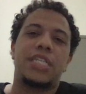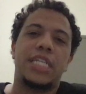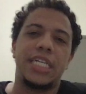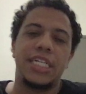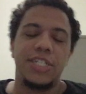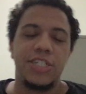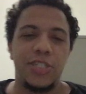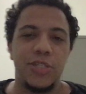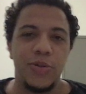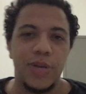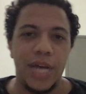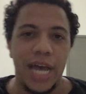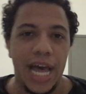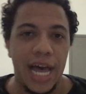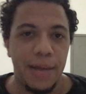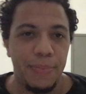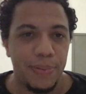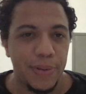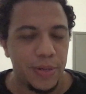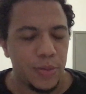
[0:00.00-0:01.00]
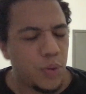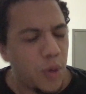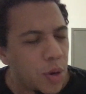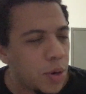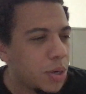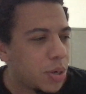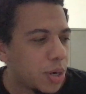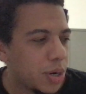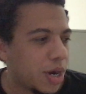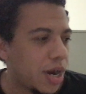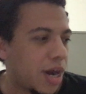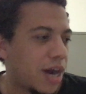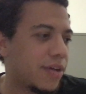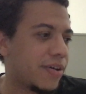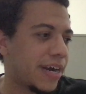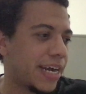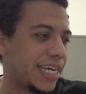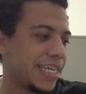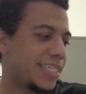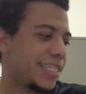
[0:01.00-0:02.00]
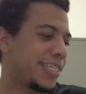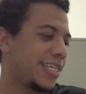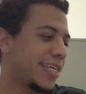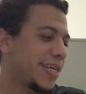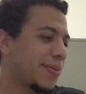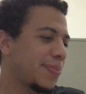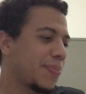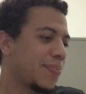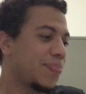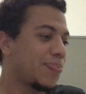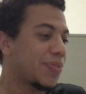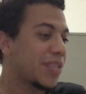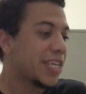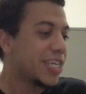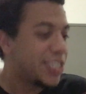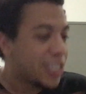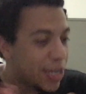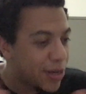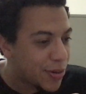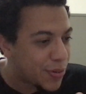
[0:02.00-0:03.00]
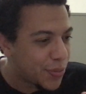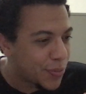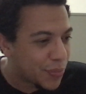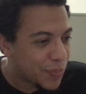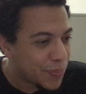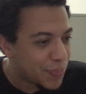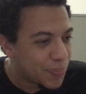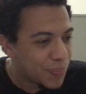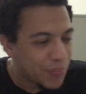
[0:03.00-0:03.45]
things do happen. Woo! All right. So,